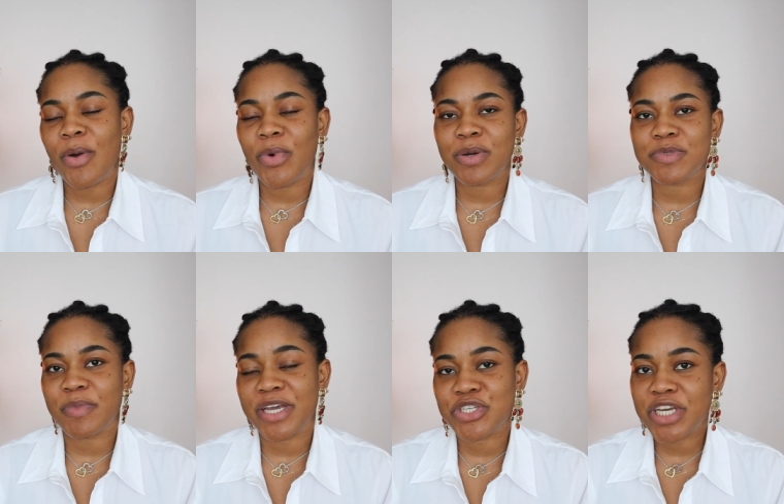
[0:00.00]
Welcome
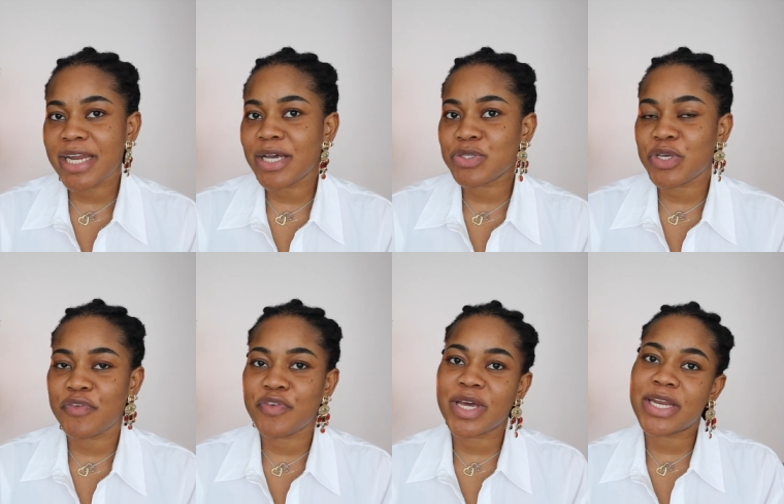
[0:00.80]
to my channel. So
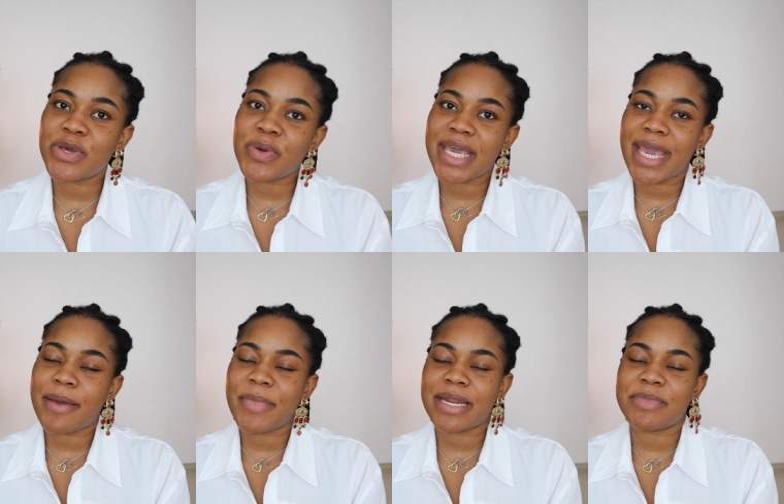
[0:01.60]
if you are new
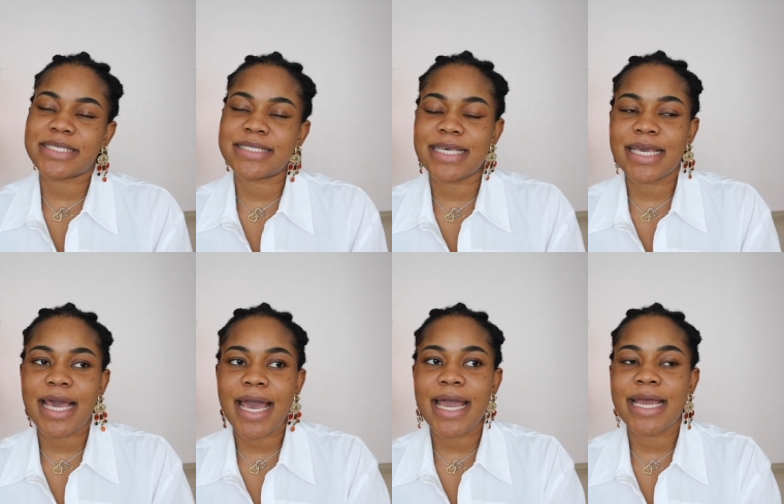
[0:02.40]
here, my name is
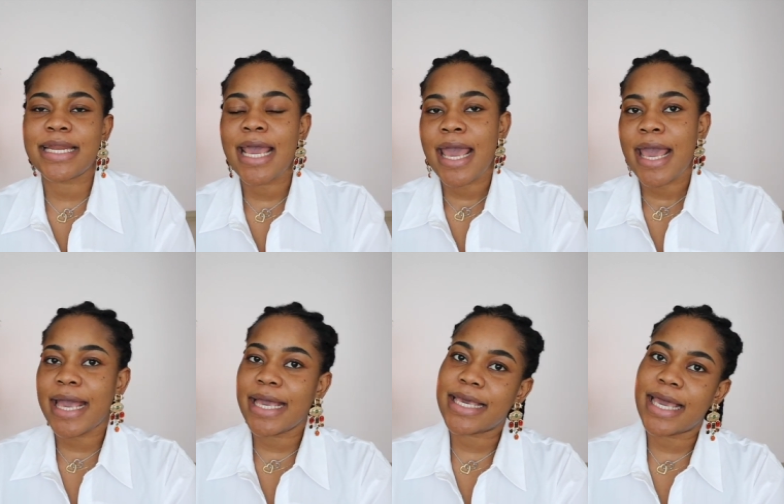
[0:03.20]
Dekan,
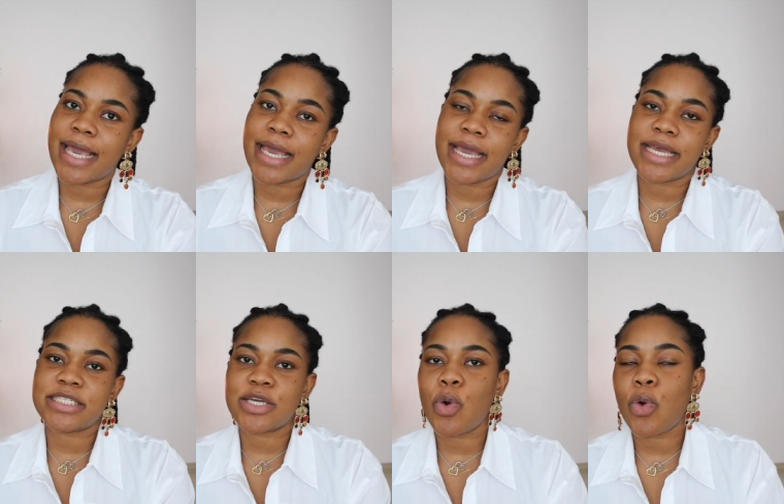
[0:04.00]
aka
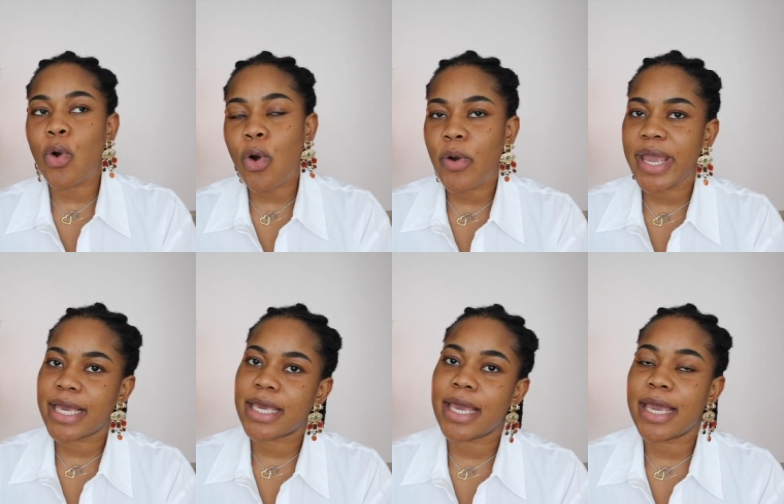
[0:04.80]
Edico Po,
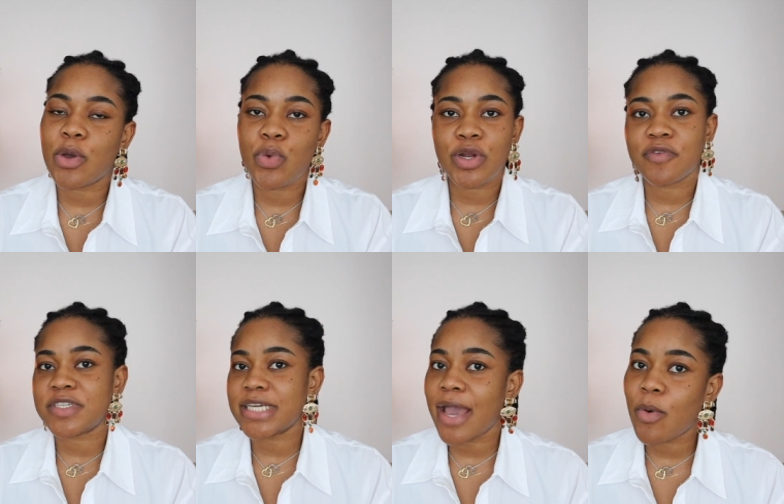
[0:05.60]
aka Queen
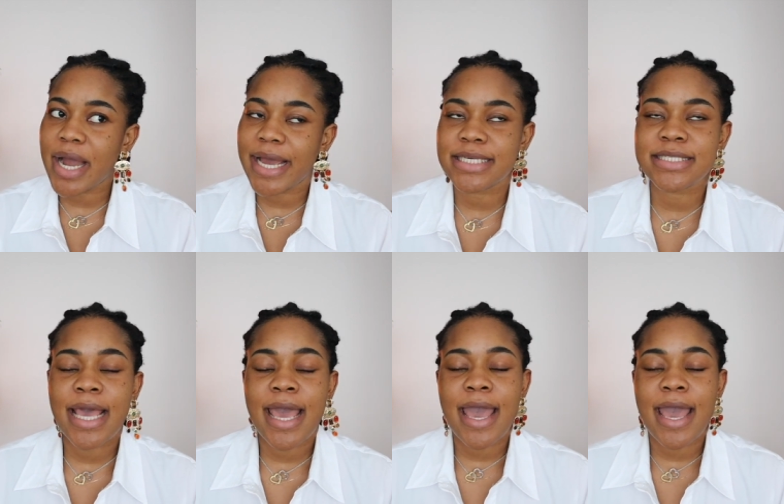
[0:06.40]
of DIYs,